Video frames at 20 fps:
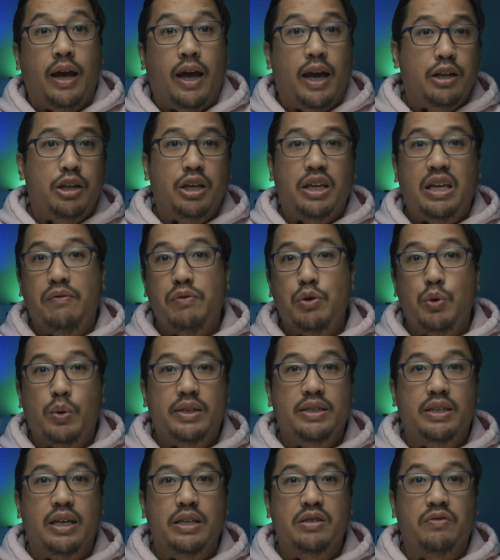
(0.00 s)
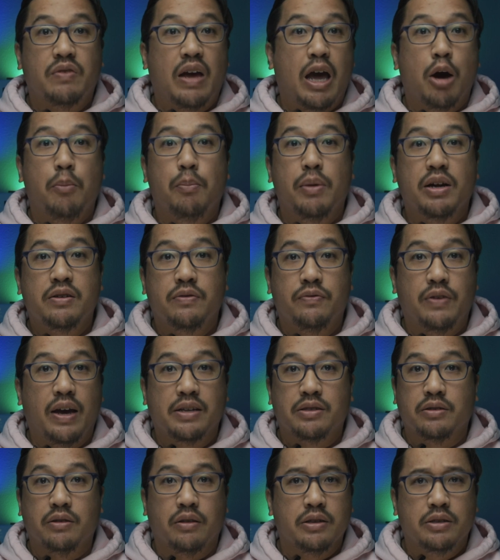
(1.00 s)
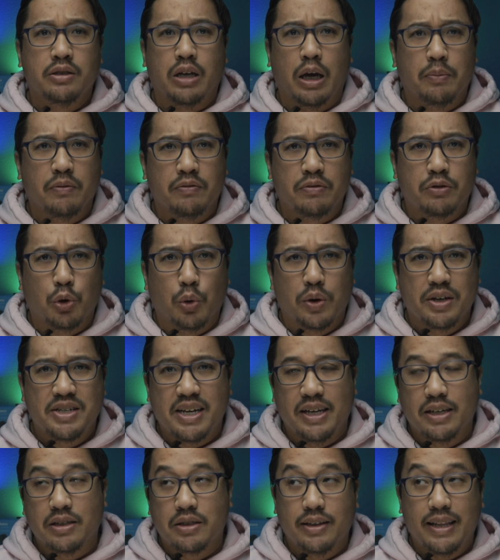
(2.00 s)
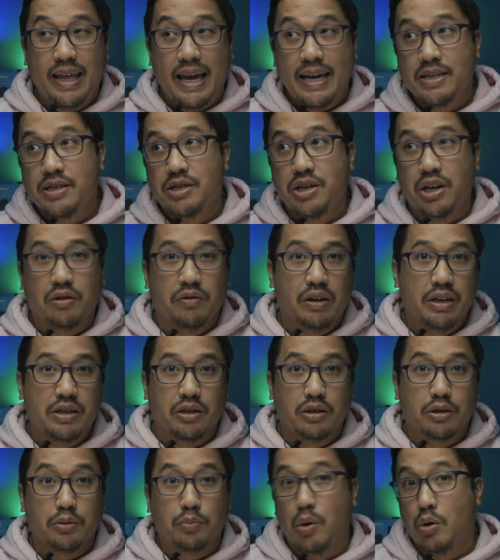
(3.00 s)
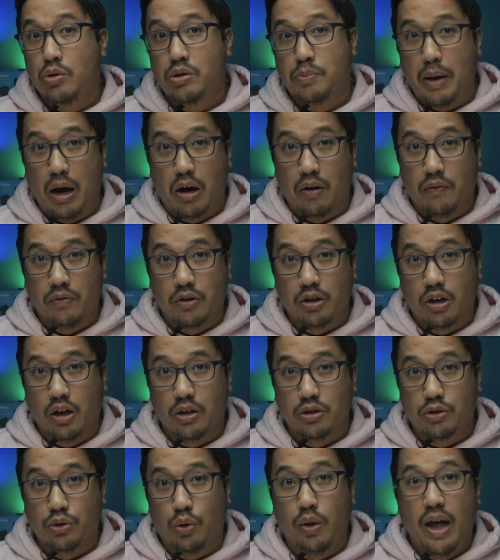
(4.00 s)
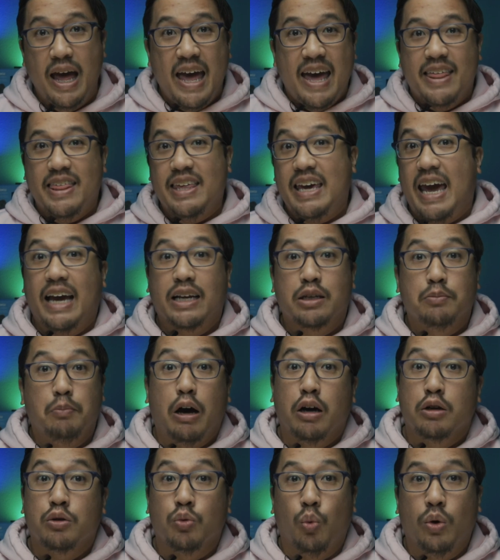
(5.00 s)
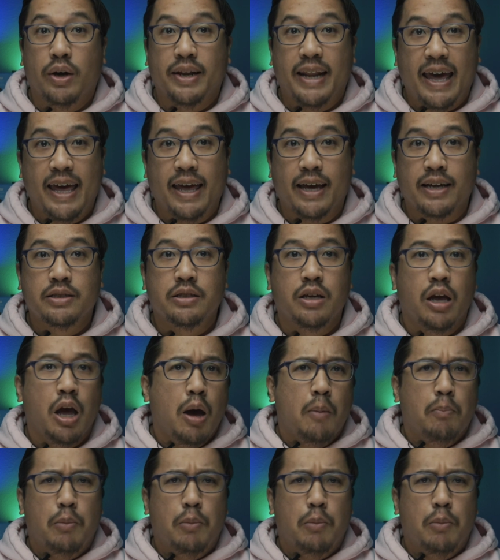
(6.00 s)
And to give you a sense of how much faster this type of storage is, last generation's most powerful console, the Xbox One X,